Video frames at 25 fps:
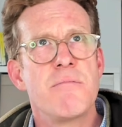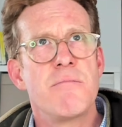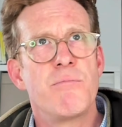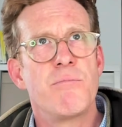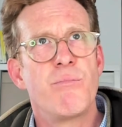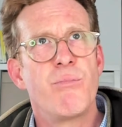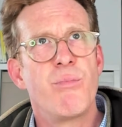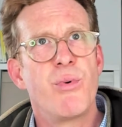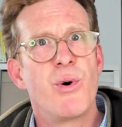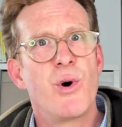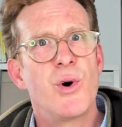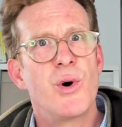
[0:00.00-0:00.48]

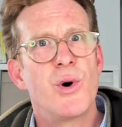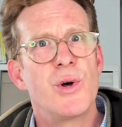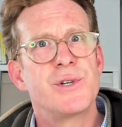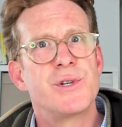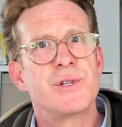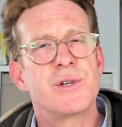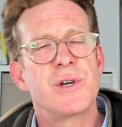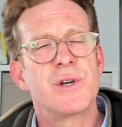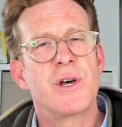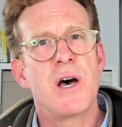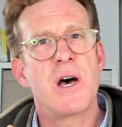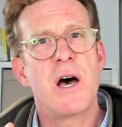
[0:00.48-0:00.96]
put
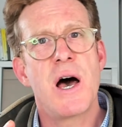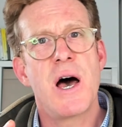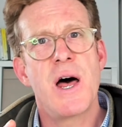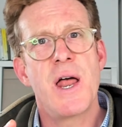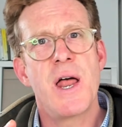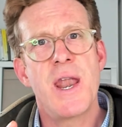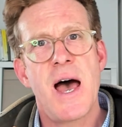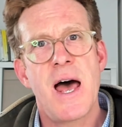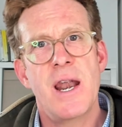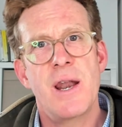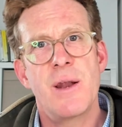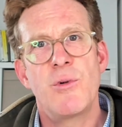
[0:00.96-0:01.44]
an
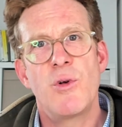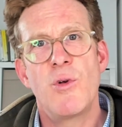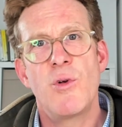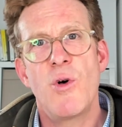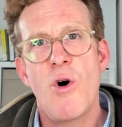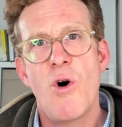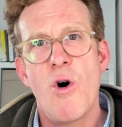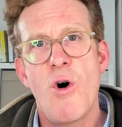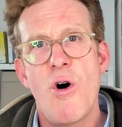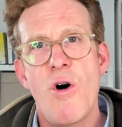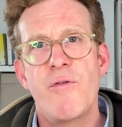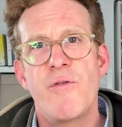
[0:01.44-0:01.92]
animal
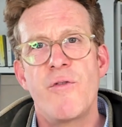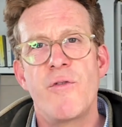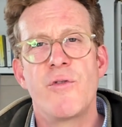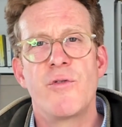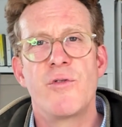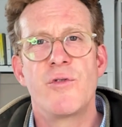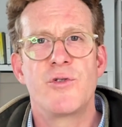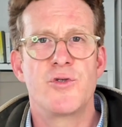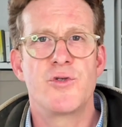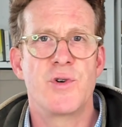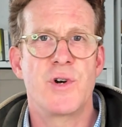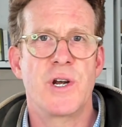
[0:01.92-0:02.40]
off
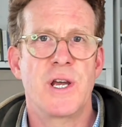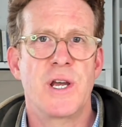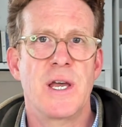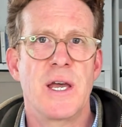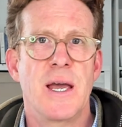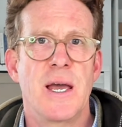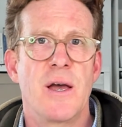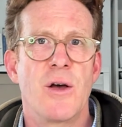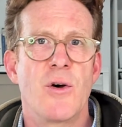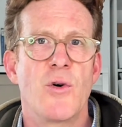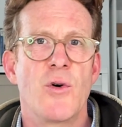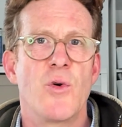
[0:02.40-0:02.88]

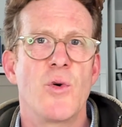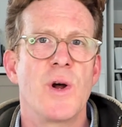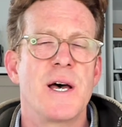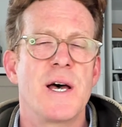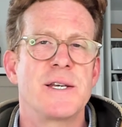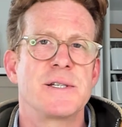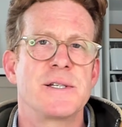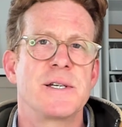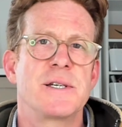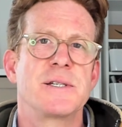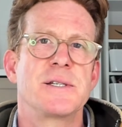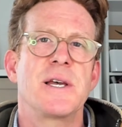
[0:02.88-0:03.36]
drinking, or as
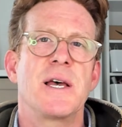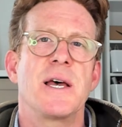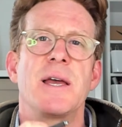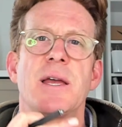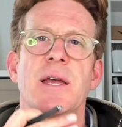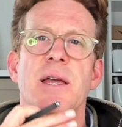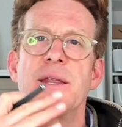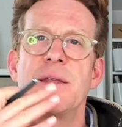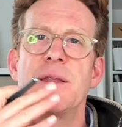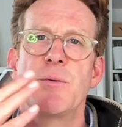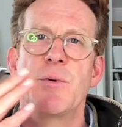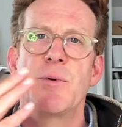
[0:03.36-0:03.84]
I say,
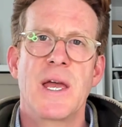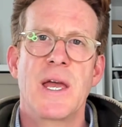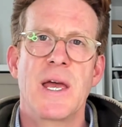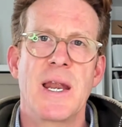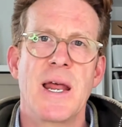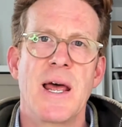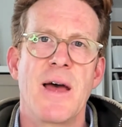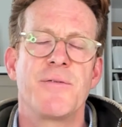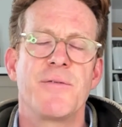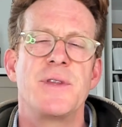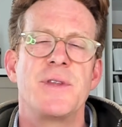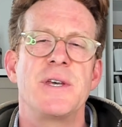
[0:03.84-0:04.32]
we can
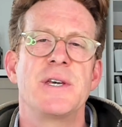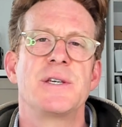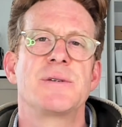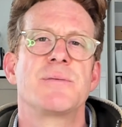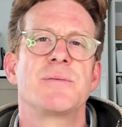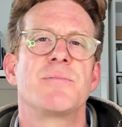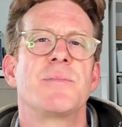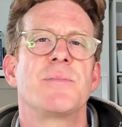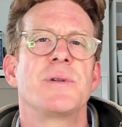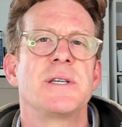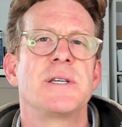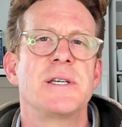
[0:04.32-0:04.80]
have these
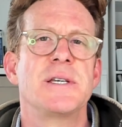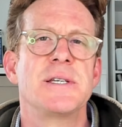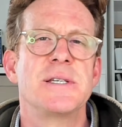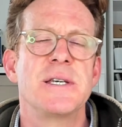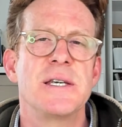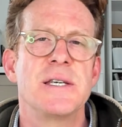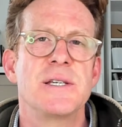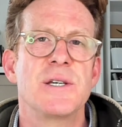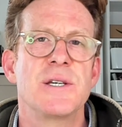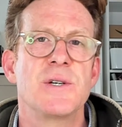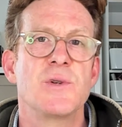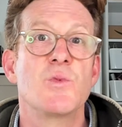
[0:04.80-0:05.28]

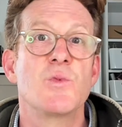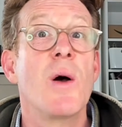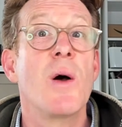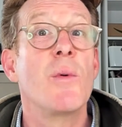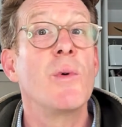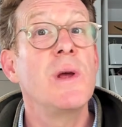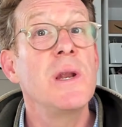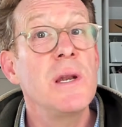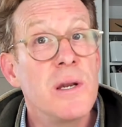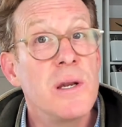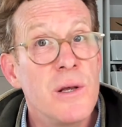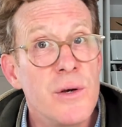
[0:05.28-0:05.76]
diseases where
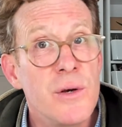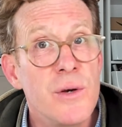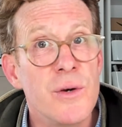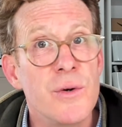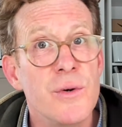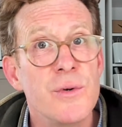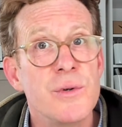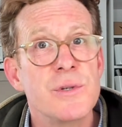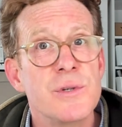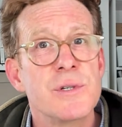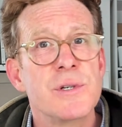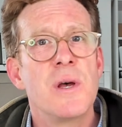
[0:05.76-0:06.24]

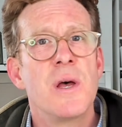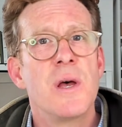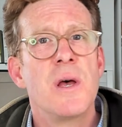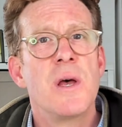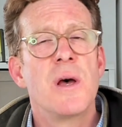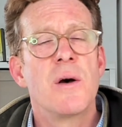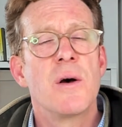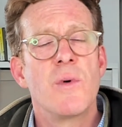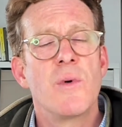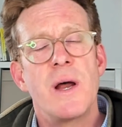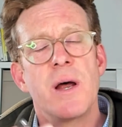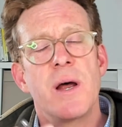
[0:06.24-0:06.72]

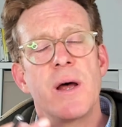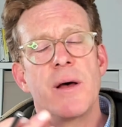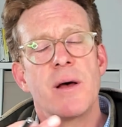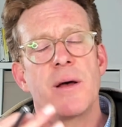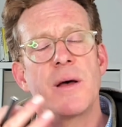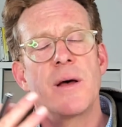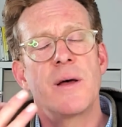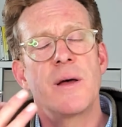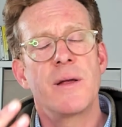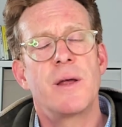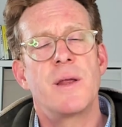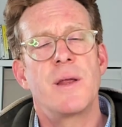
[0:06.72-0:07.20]

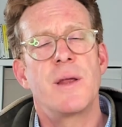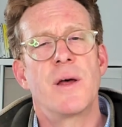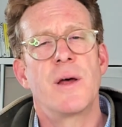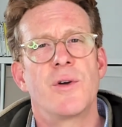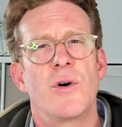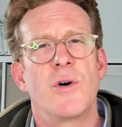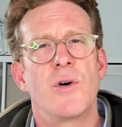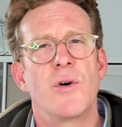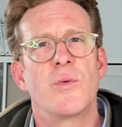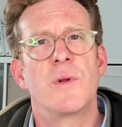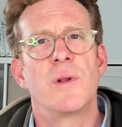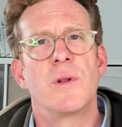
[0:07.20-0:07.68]
a
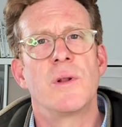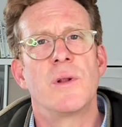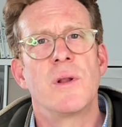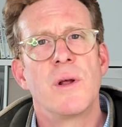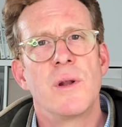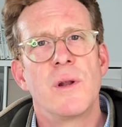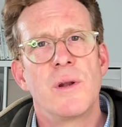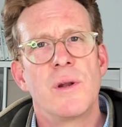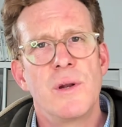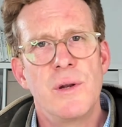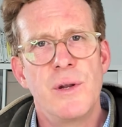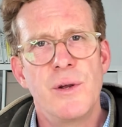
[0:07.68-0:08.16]
dog will
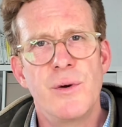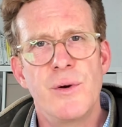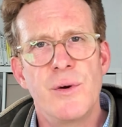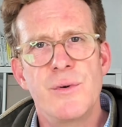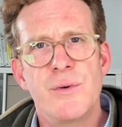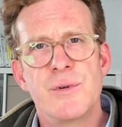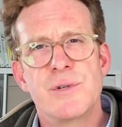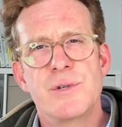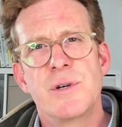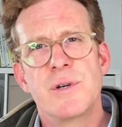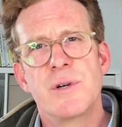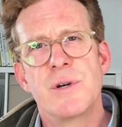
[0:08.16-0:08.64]

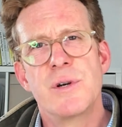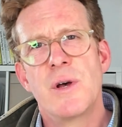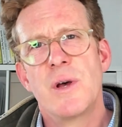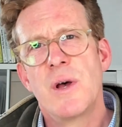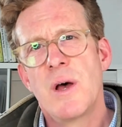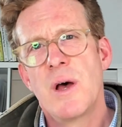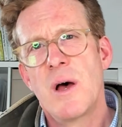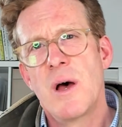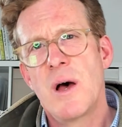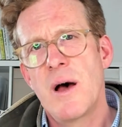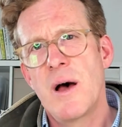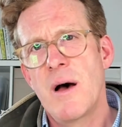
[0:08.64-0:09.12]
lose
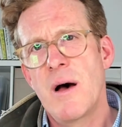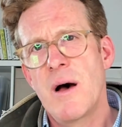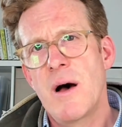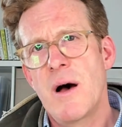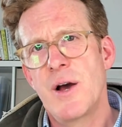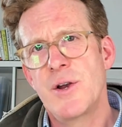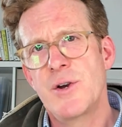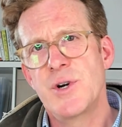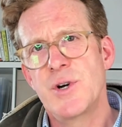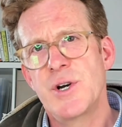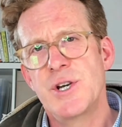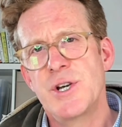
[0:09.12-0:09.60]

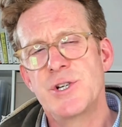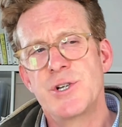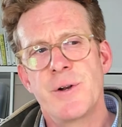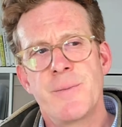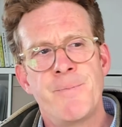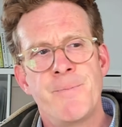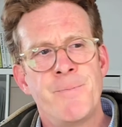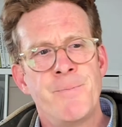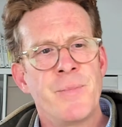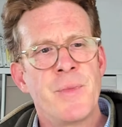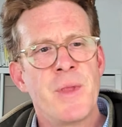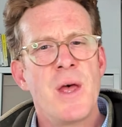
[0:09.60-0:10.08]
hydration.
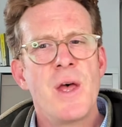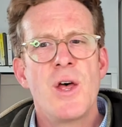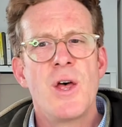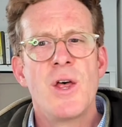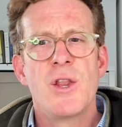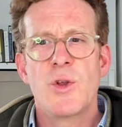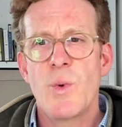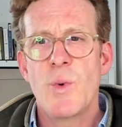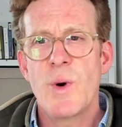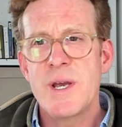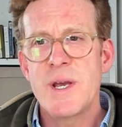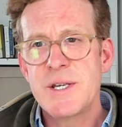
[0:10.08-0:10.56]

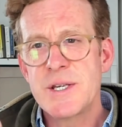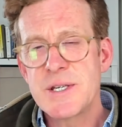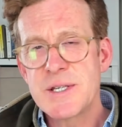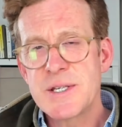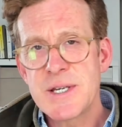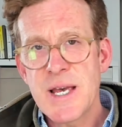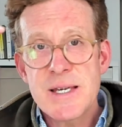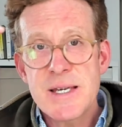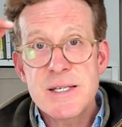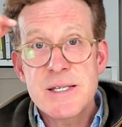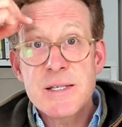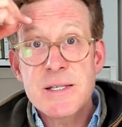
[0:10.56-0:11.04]
The way to
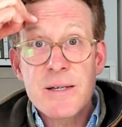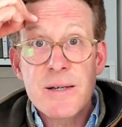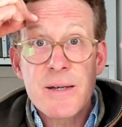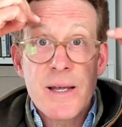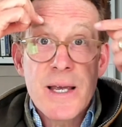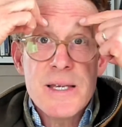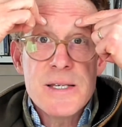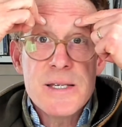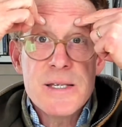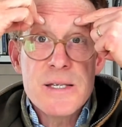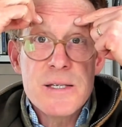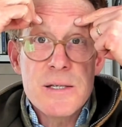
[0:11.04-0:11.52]
test
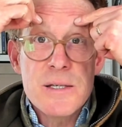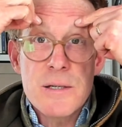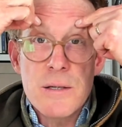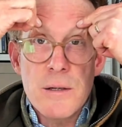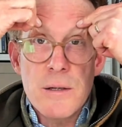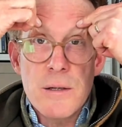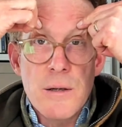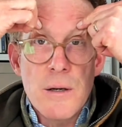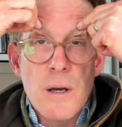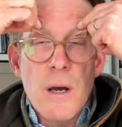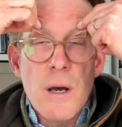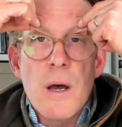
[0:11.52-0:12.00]
is
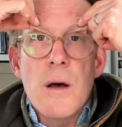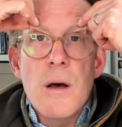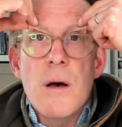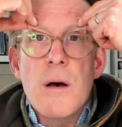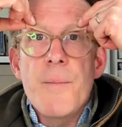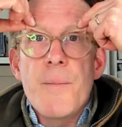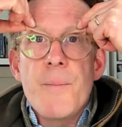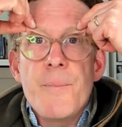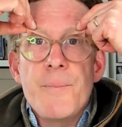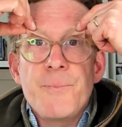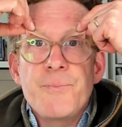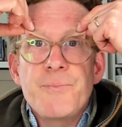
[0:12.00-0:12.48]
to
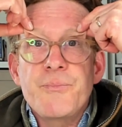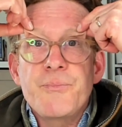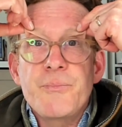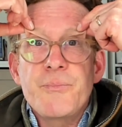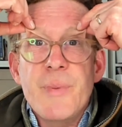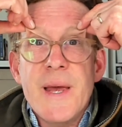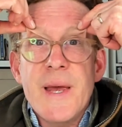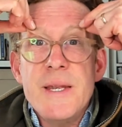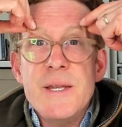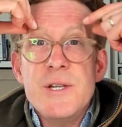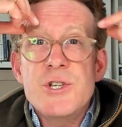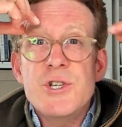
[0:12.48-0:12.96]

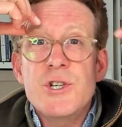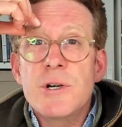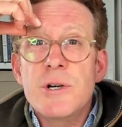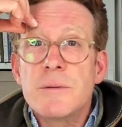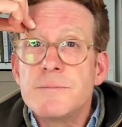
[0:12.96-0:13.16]
pinch